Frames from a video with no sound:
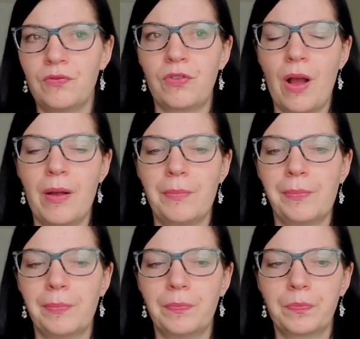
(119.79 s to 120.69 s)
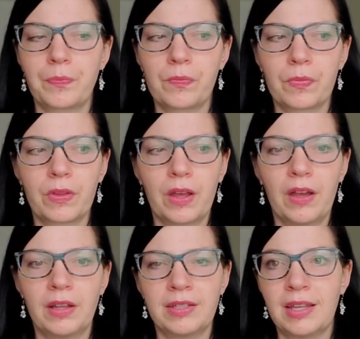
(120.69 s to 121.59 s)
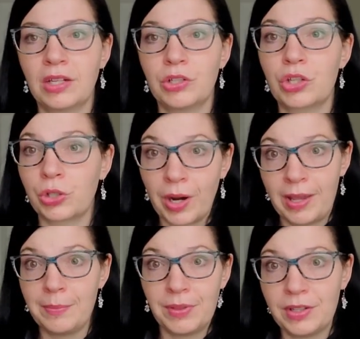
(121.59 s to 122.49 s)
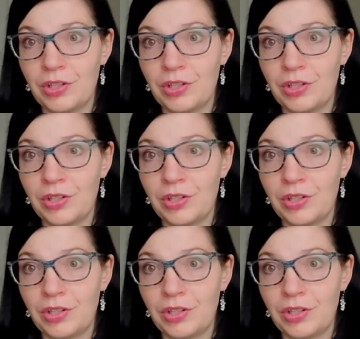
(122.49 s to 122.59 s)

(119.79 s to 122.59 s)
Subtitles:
from a sudden scrape that